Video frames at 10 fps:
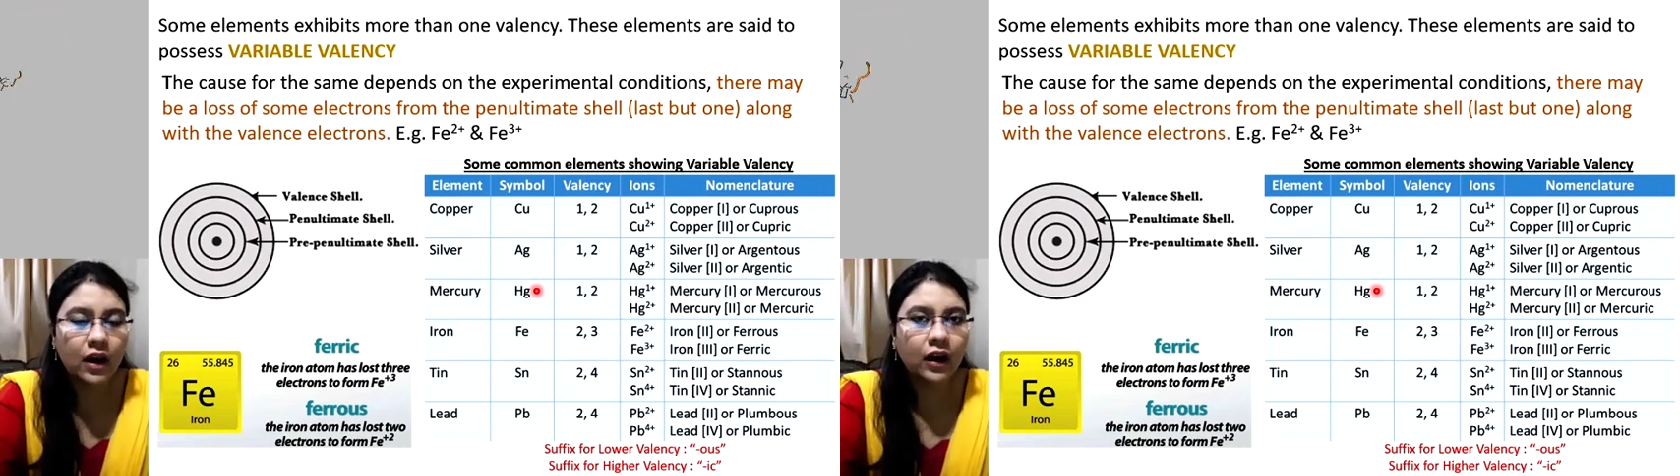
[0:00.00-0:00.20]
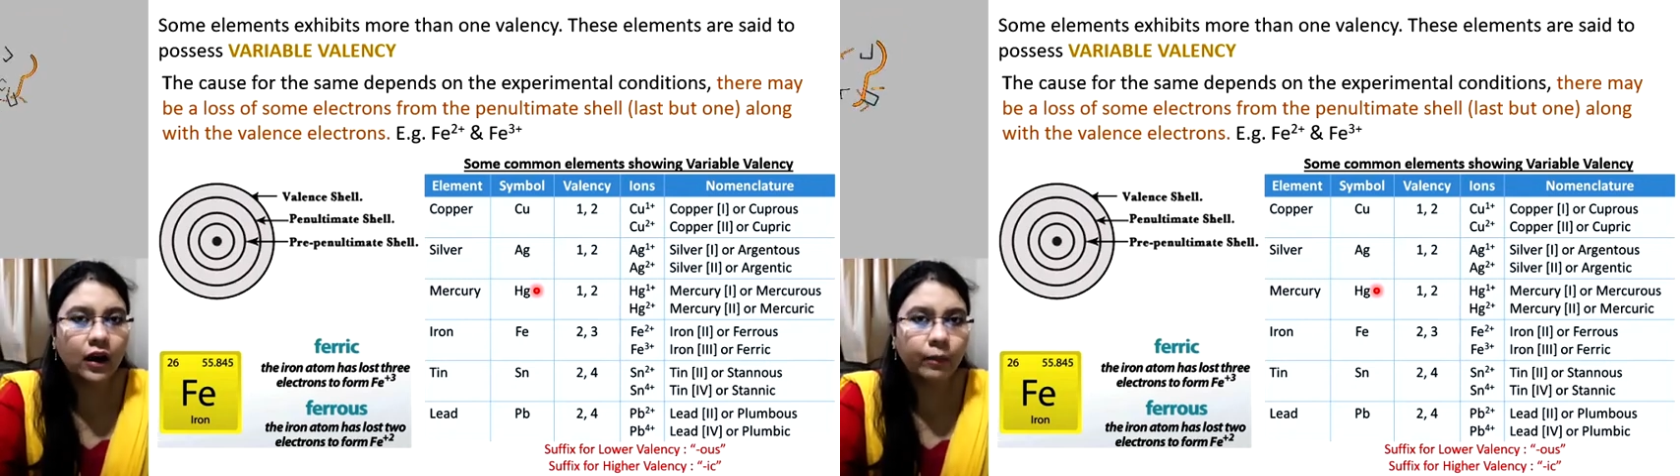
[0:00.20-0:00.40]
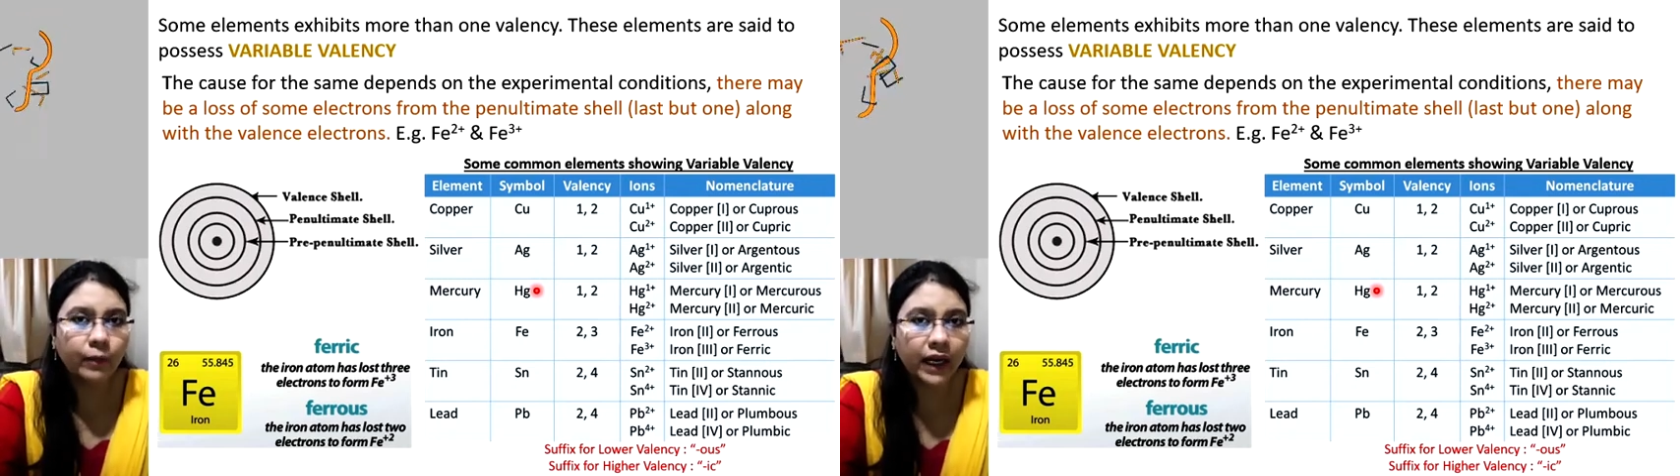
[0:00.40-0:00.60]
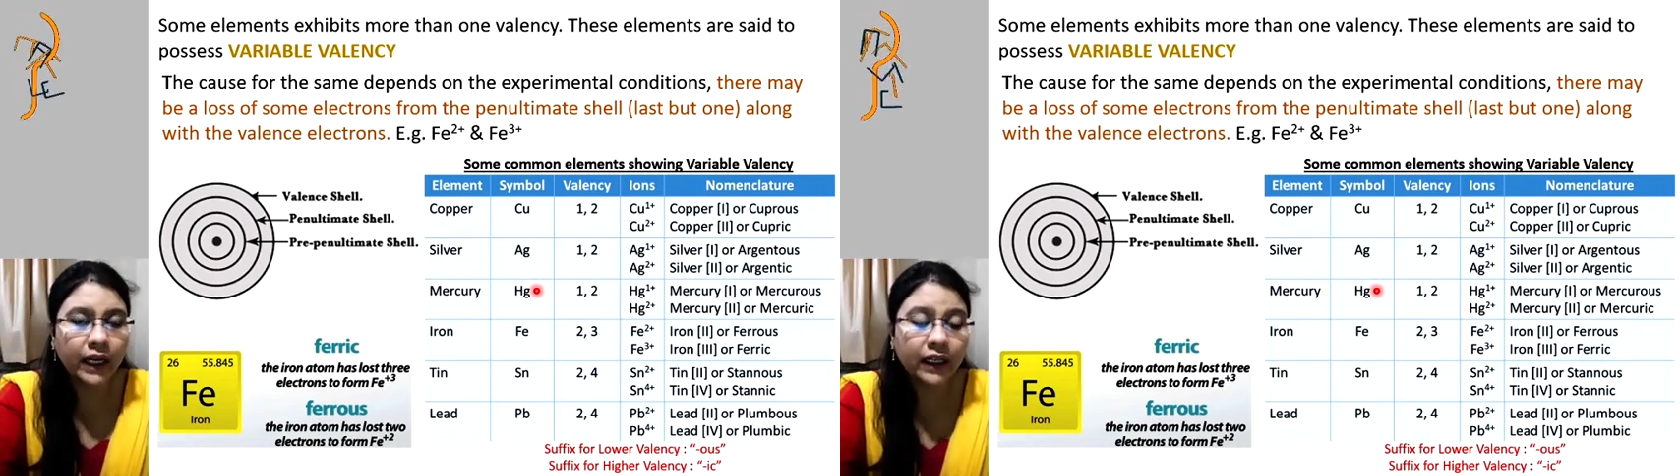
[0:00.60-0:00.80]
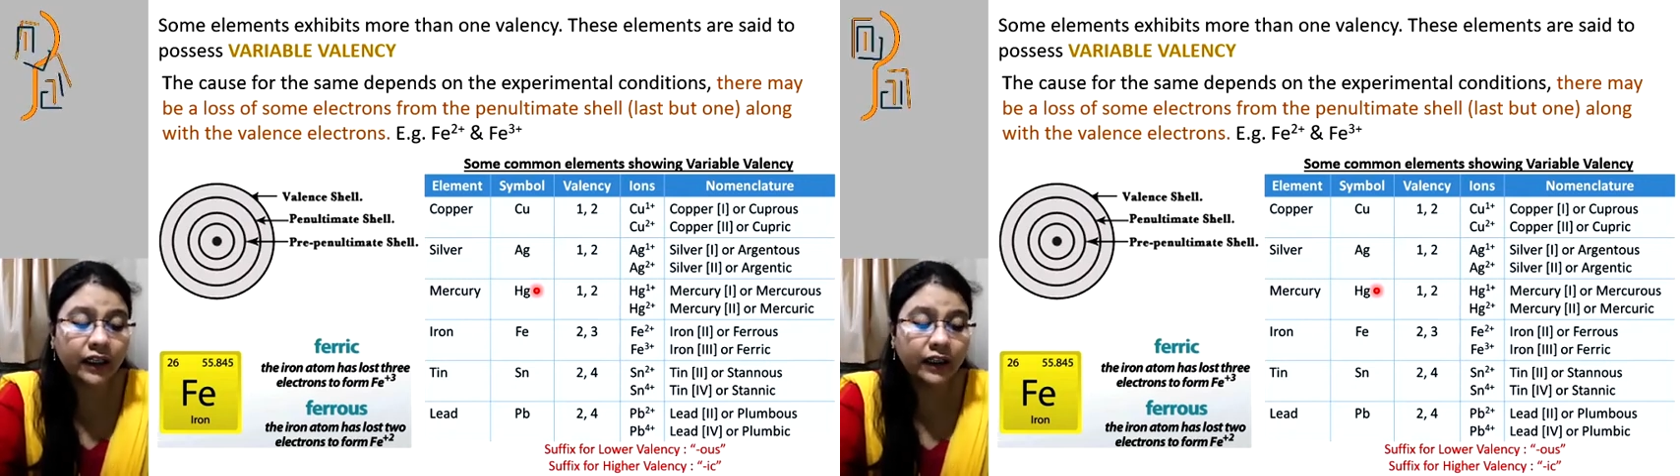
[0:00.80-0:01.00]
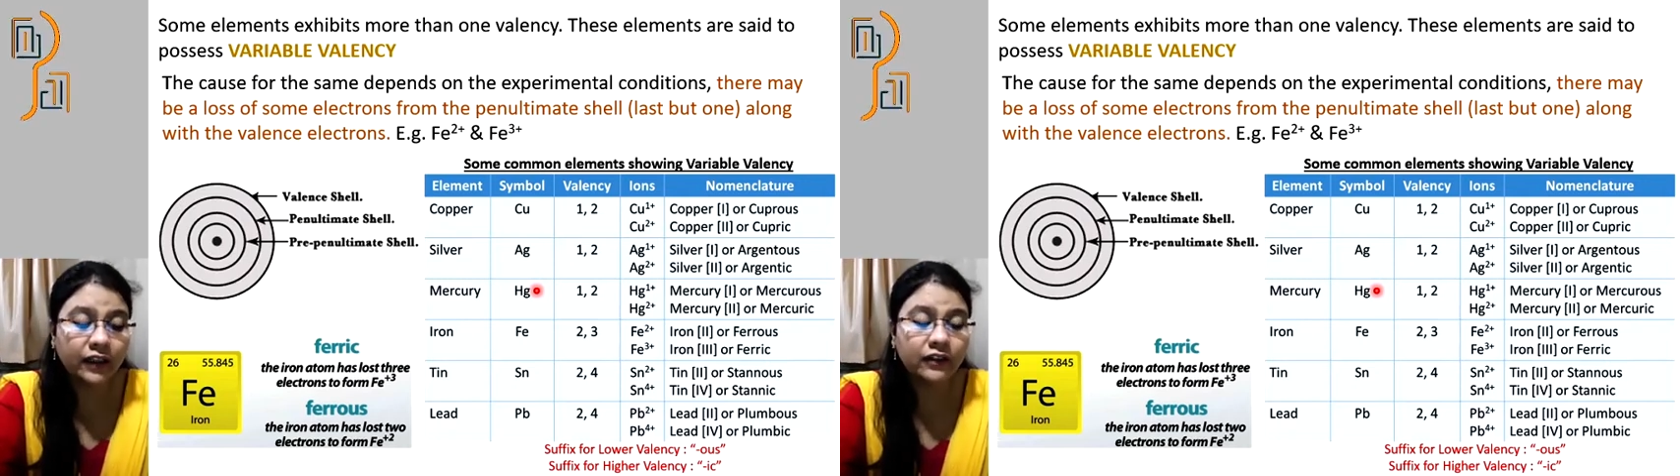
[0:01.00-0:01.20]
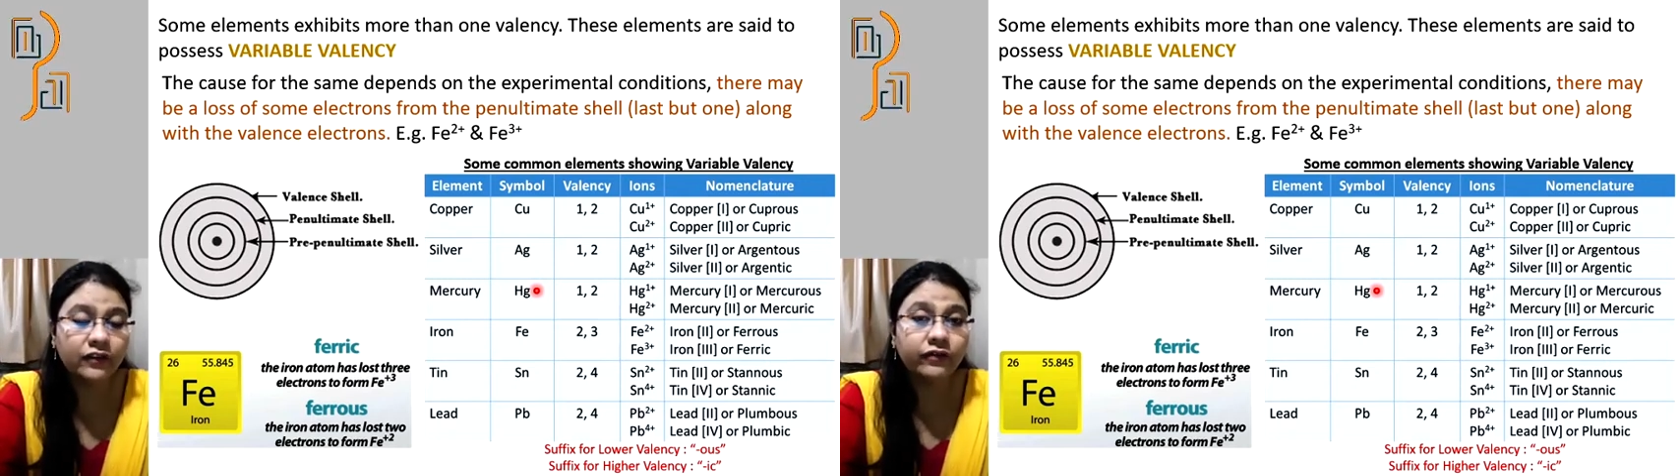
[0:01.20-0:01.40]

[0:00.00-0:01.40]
combine in